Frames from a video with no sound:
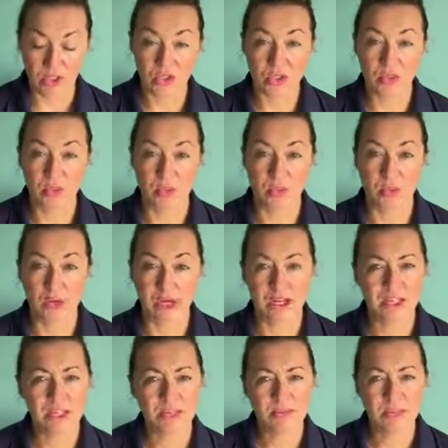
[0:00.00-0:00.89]
So
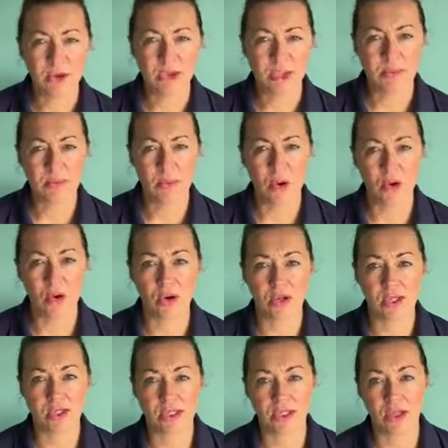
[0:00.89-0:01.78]
where does
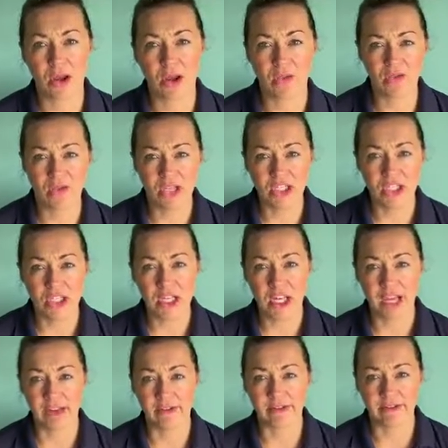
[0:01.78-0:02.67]
monkeypox
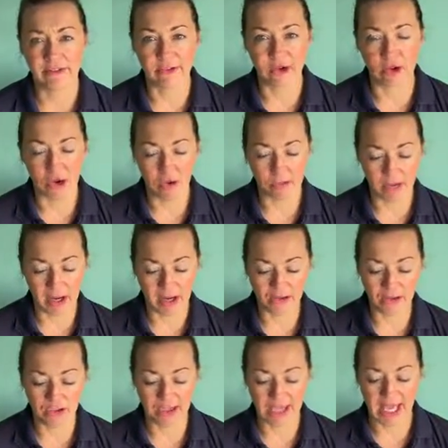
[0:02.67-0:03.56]
originate from?
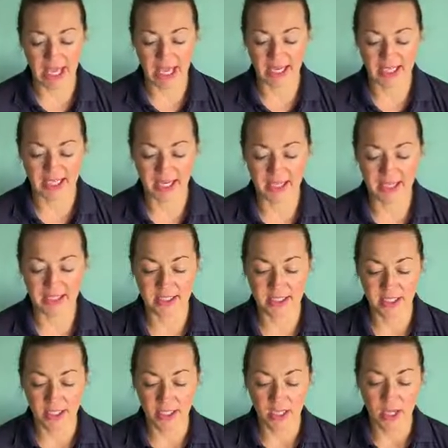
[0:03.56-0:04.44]
How do you get it?